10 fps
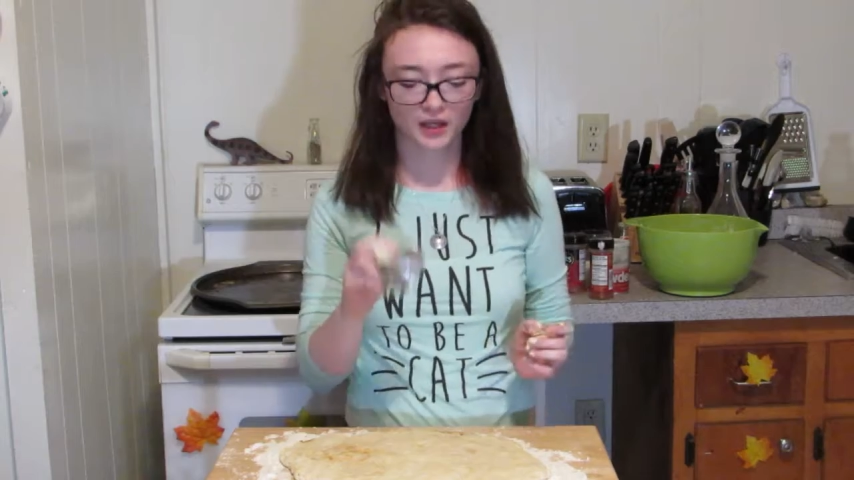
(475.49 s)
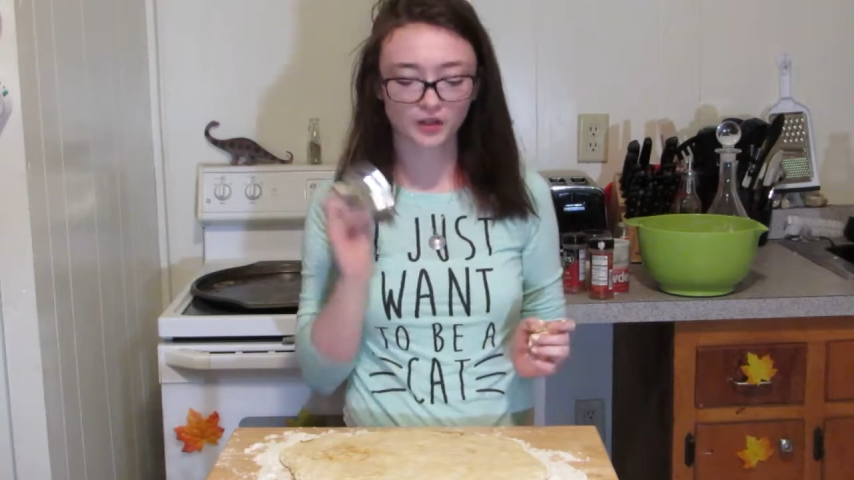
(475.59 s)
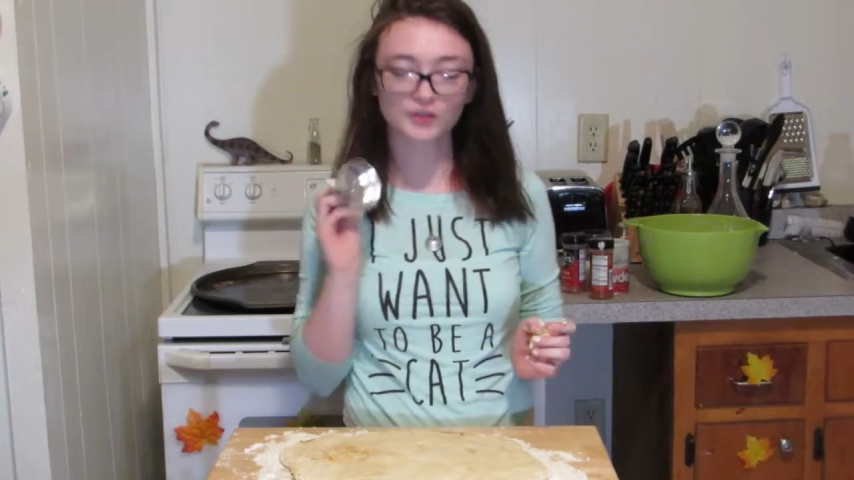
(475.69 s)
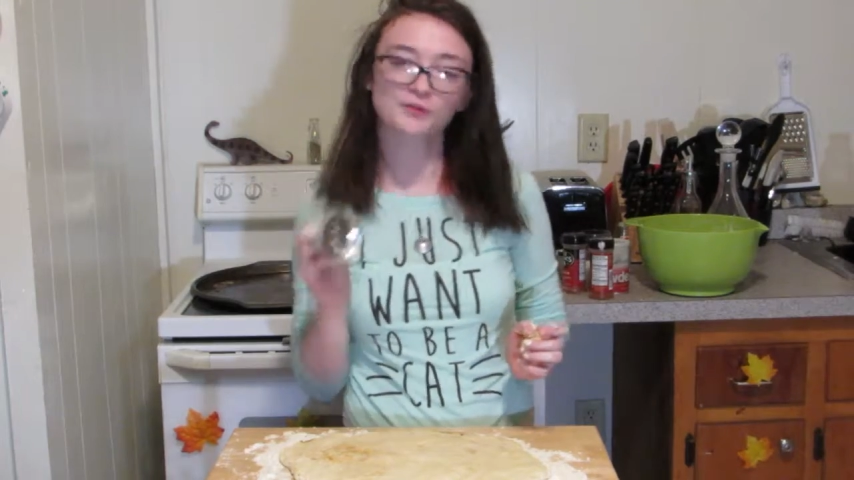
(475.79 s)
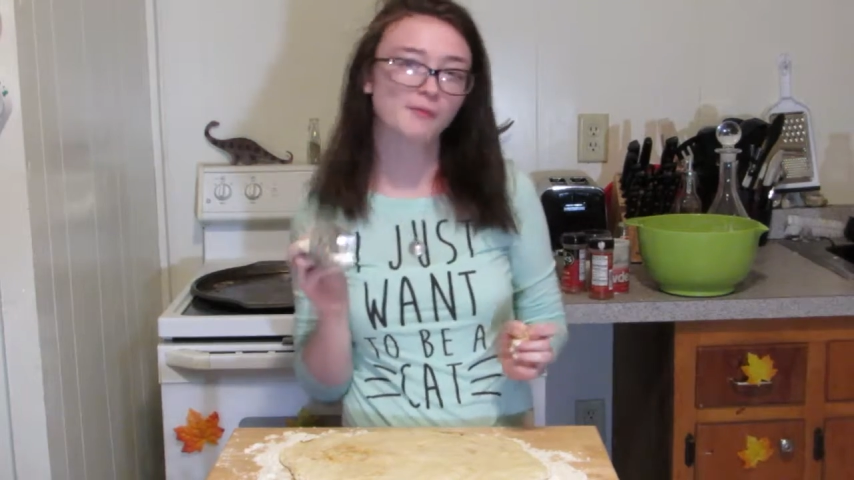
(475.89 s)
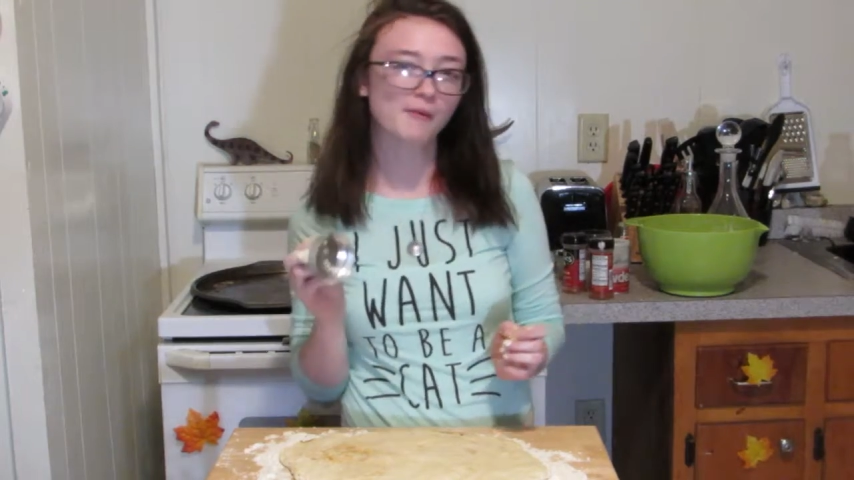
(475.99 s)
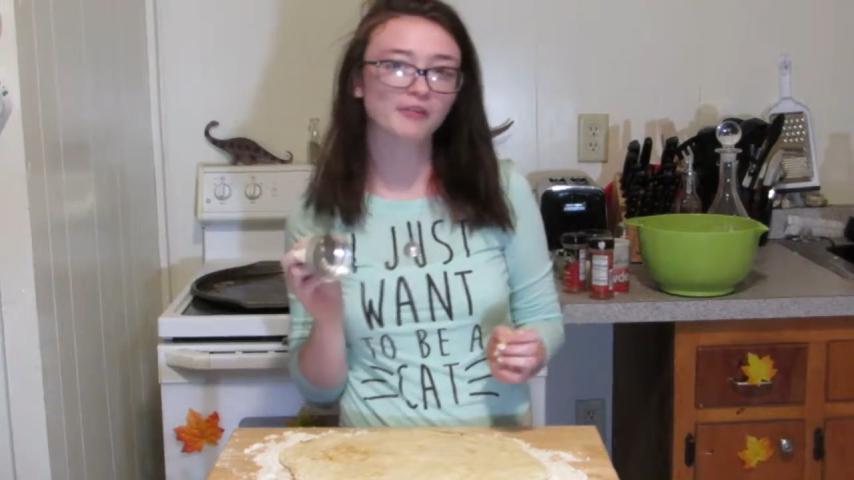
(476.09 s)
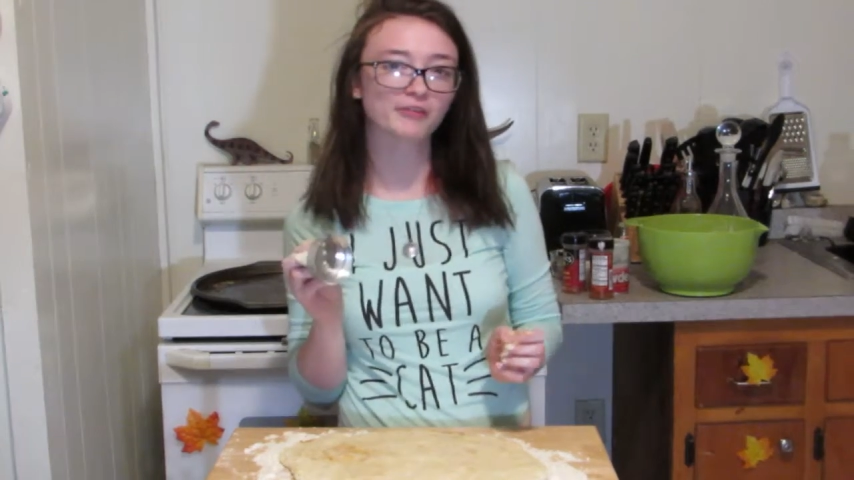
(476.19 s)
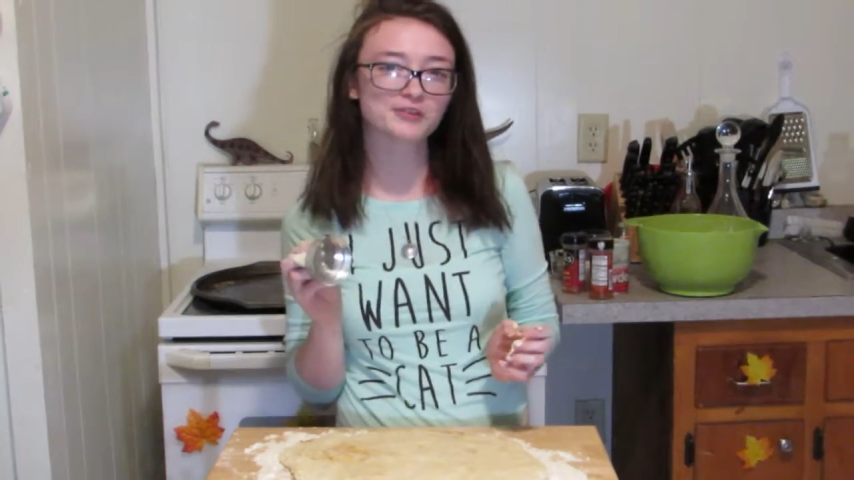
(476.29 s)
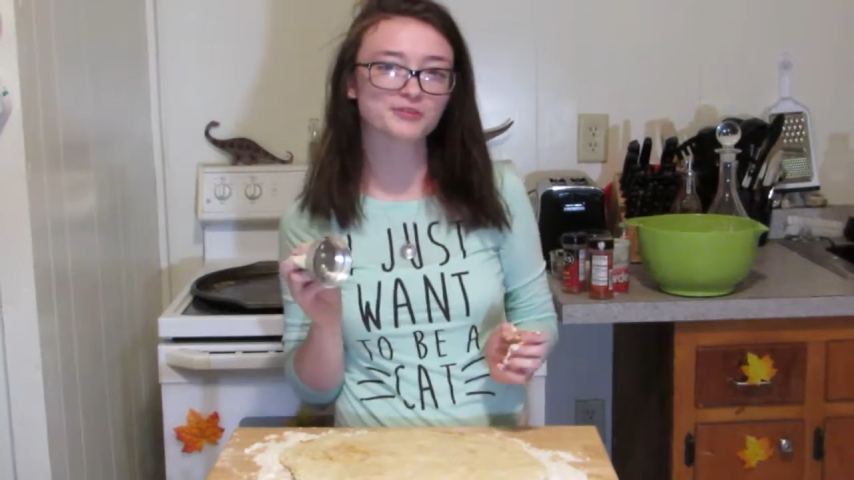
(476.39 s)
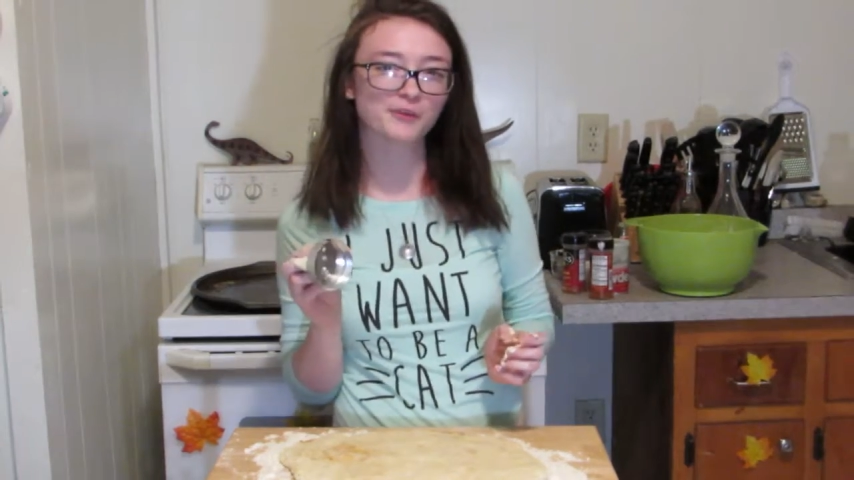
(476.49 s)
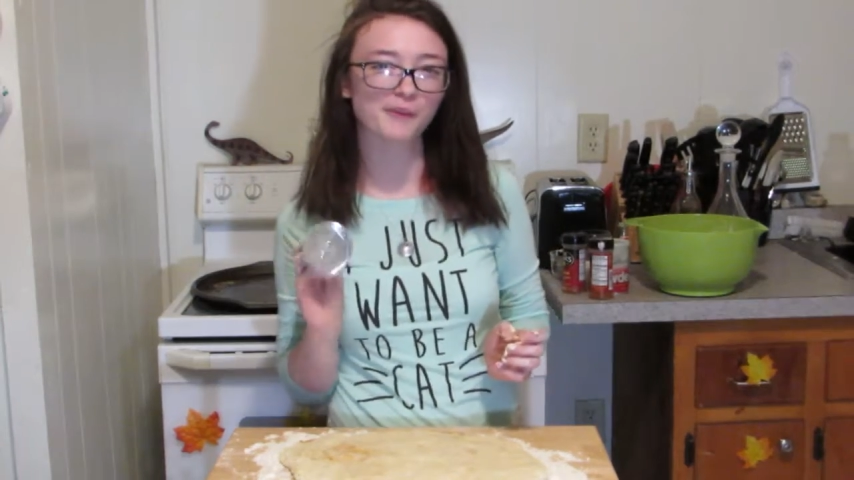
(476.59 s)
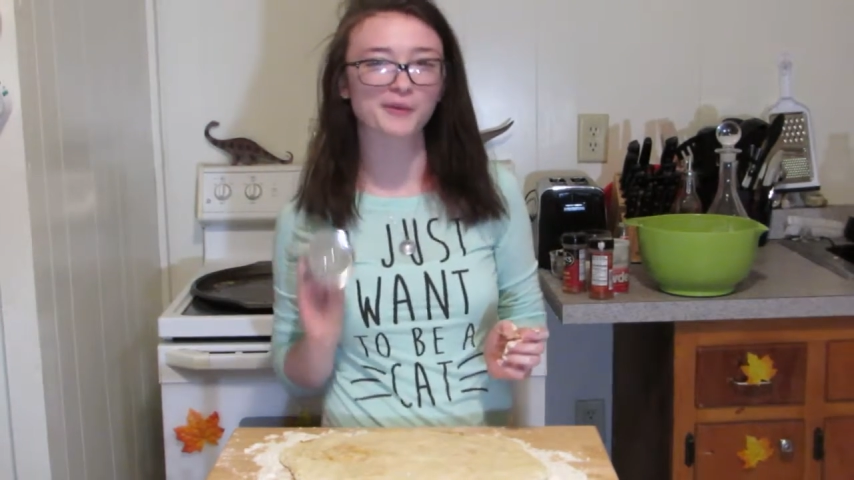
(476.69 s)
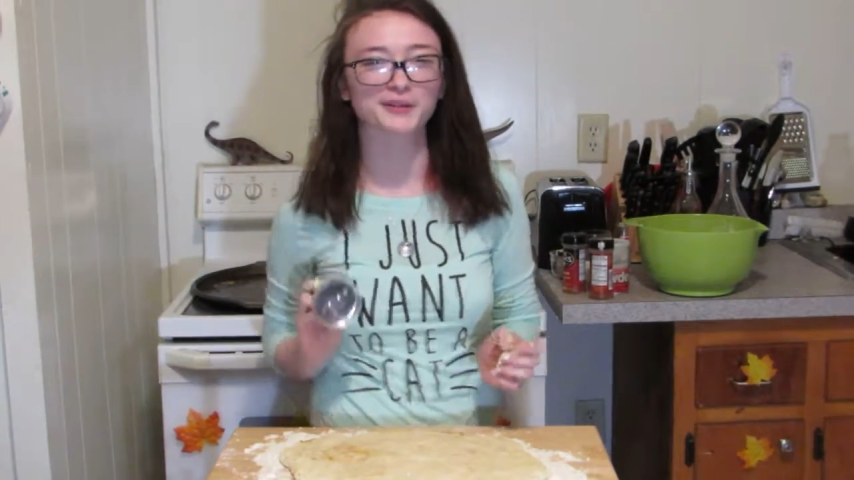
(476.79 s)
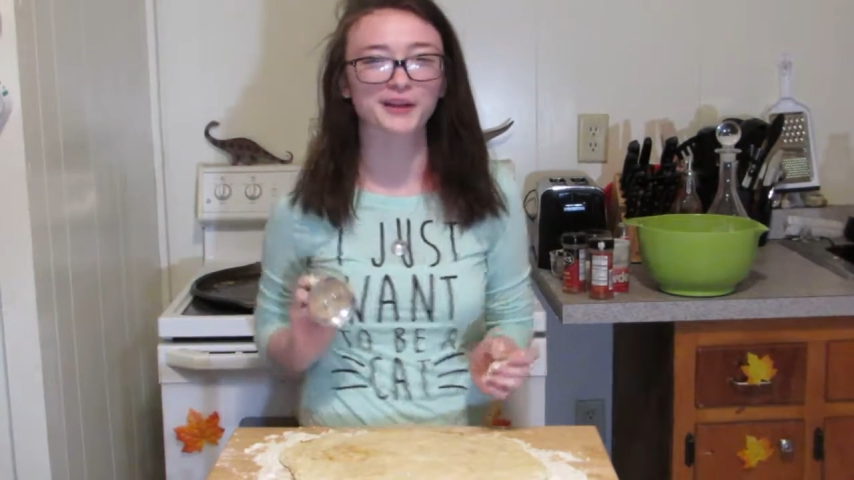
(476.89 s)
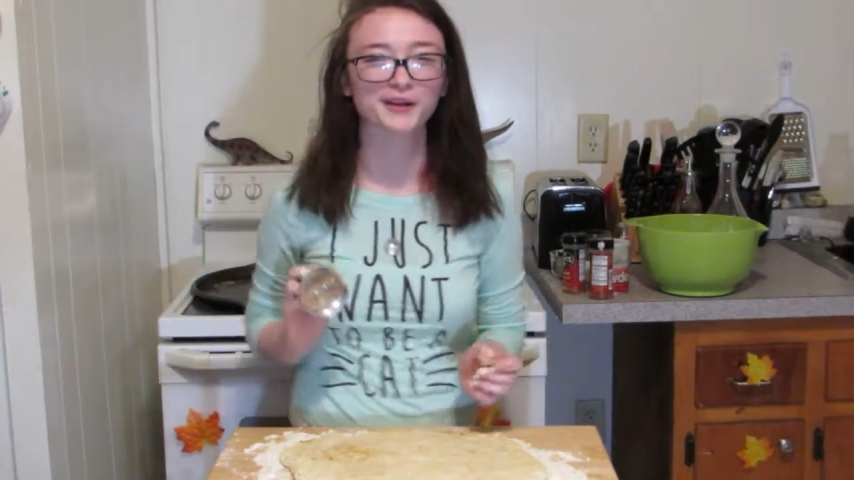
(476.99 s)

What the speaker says: Couldn't remember if it was for my birthday